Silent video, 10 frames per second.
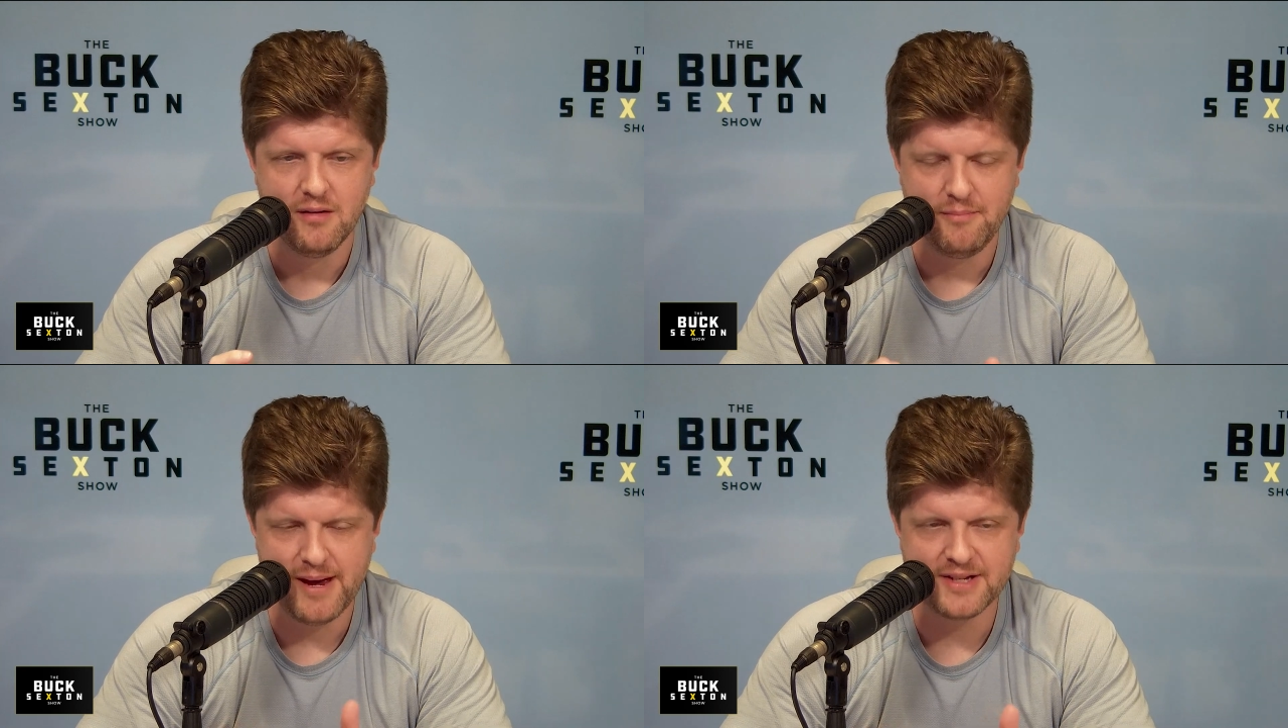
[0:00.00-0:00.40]

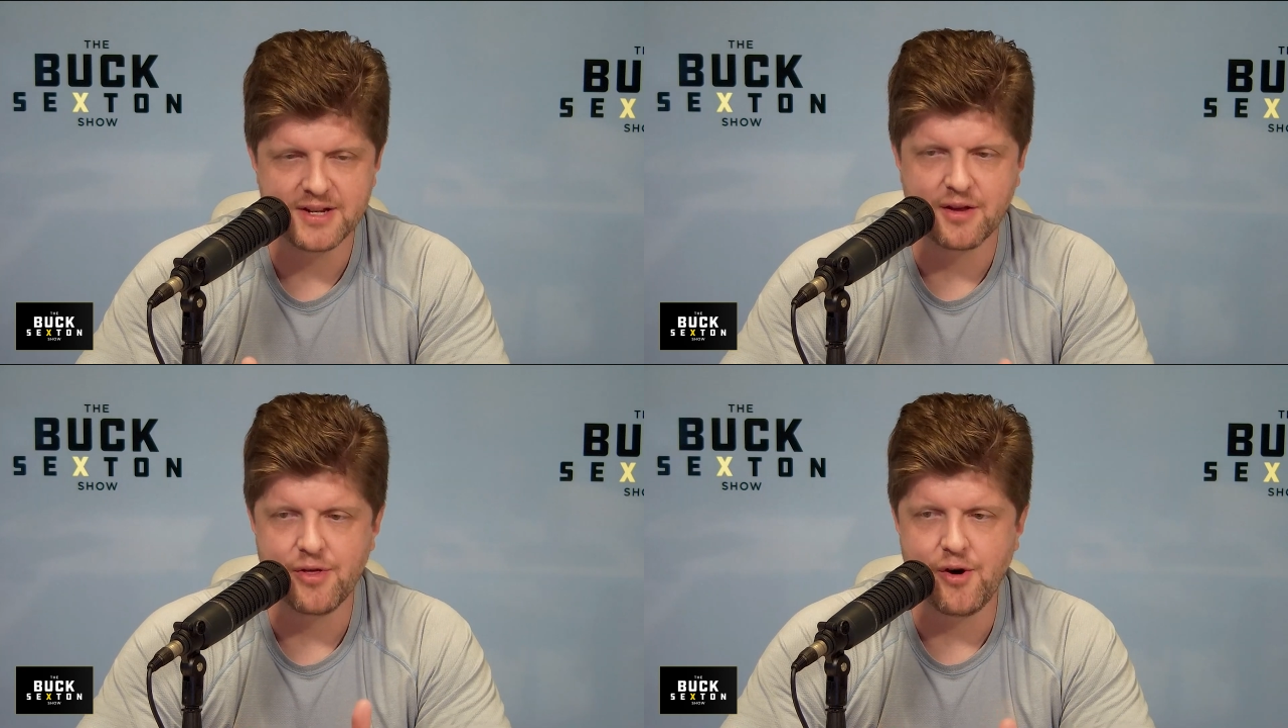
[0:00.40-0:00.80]

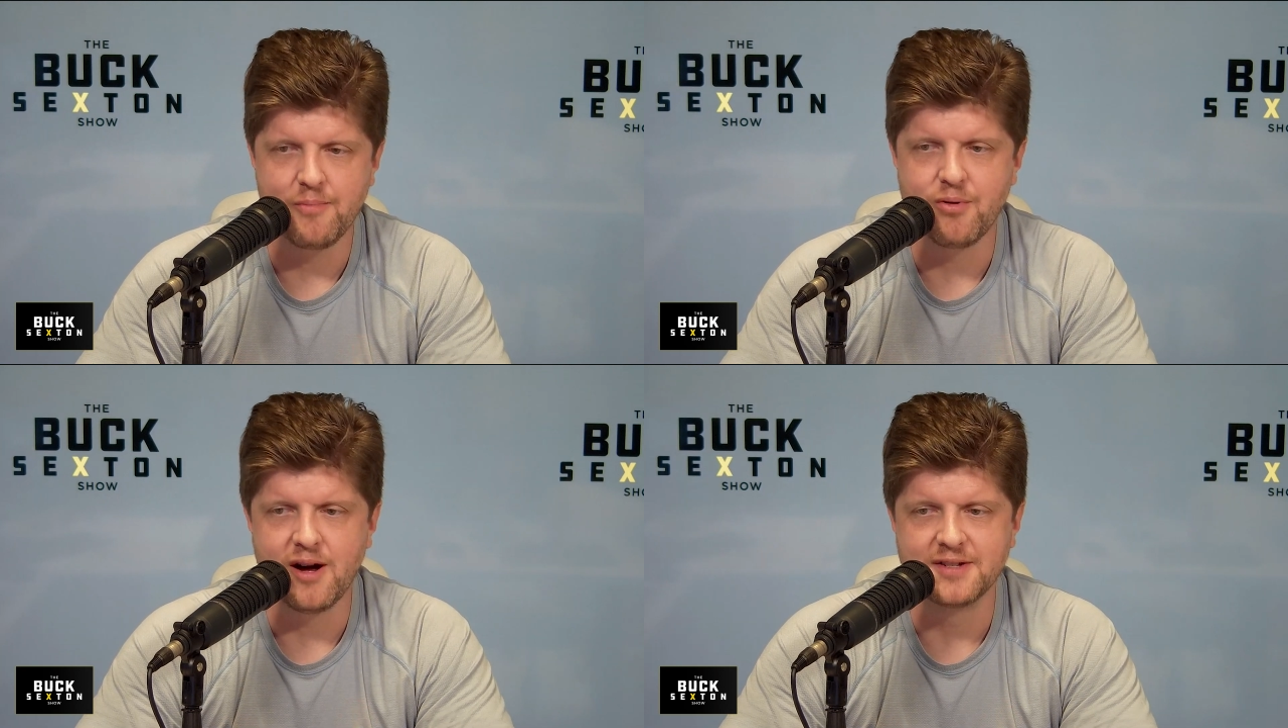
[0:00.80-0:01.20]
basic thought
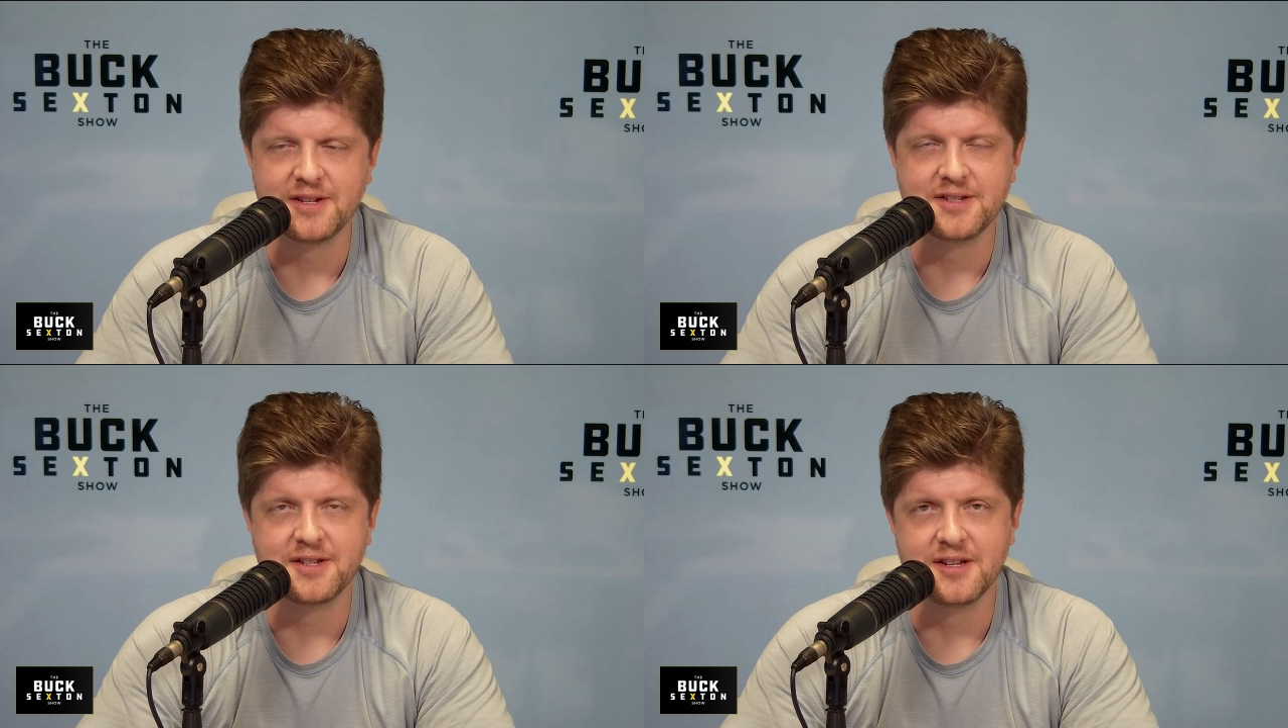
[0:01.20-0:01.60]

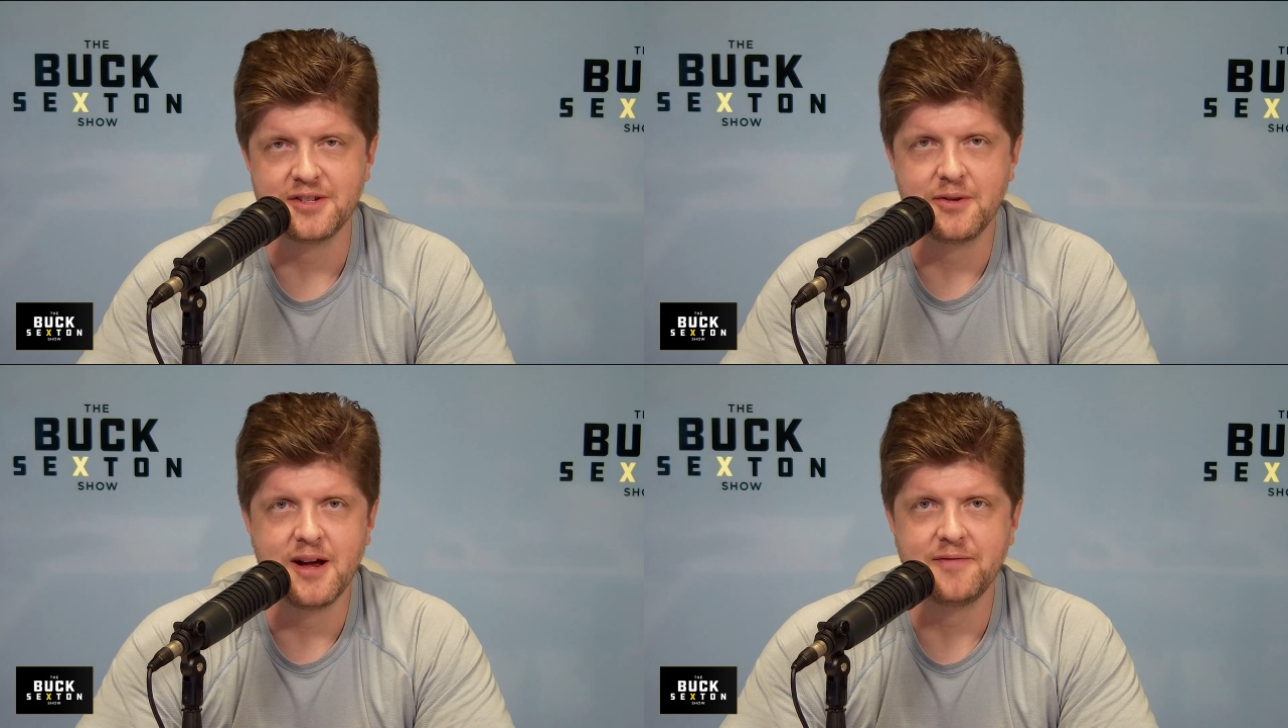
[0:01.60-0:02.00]
processes
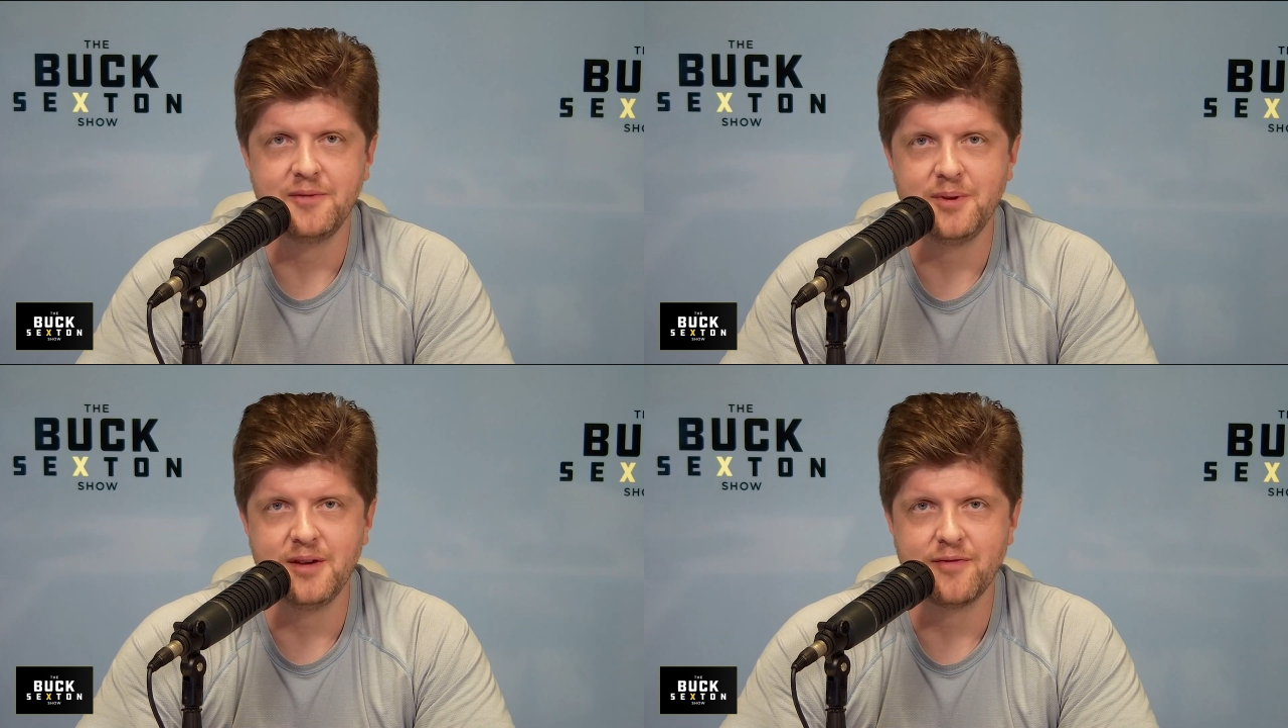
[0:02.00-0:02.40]
you'd have to
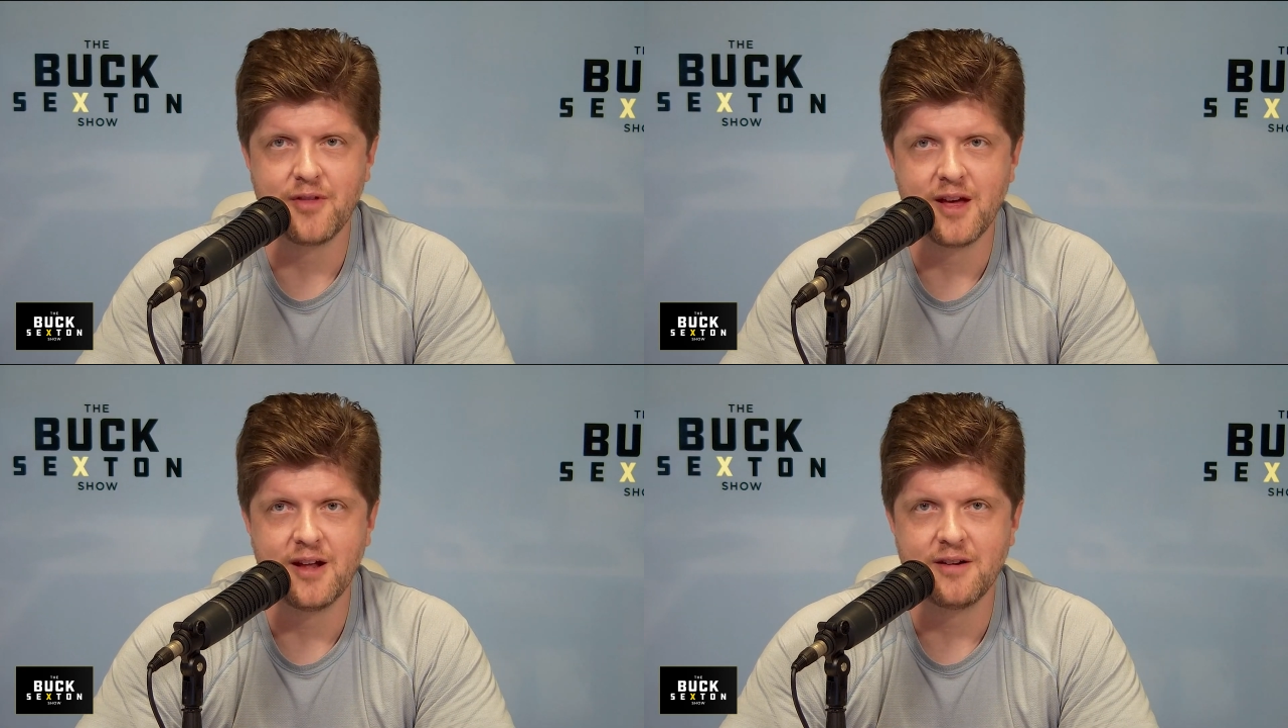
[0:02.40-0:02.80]
be for
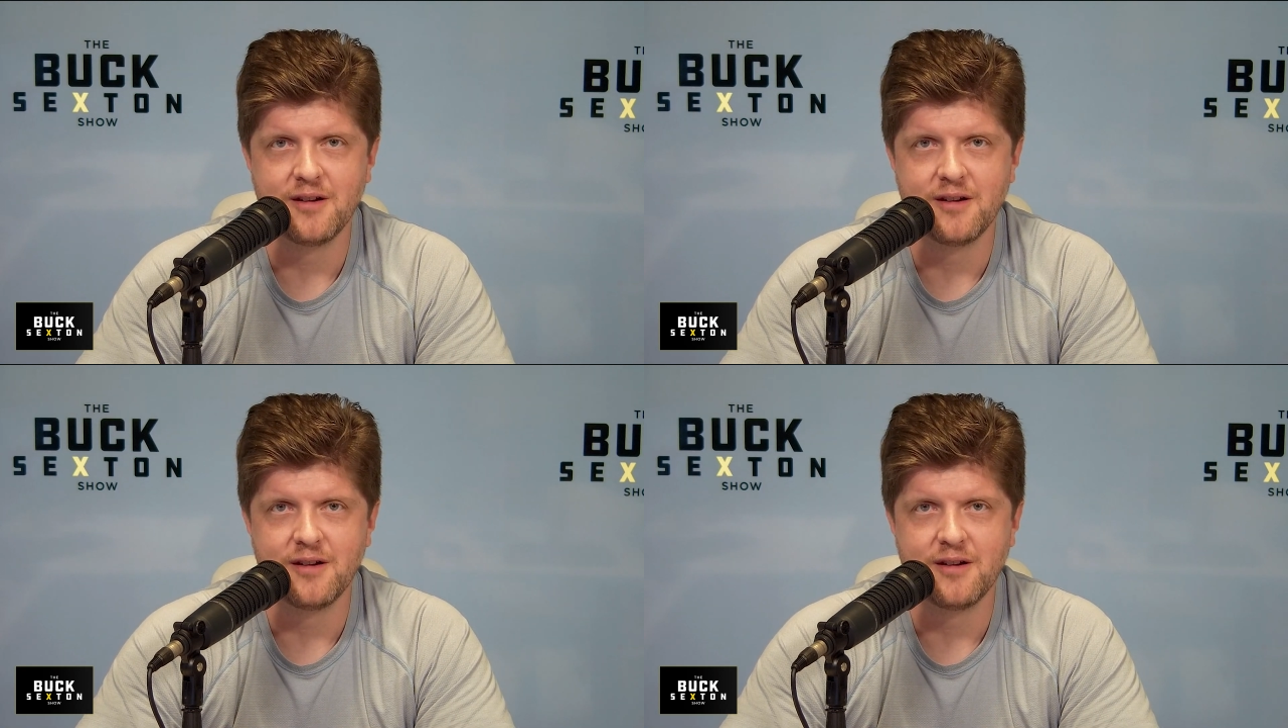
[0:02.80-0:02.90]
that.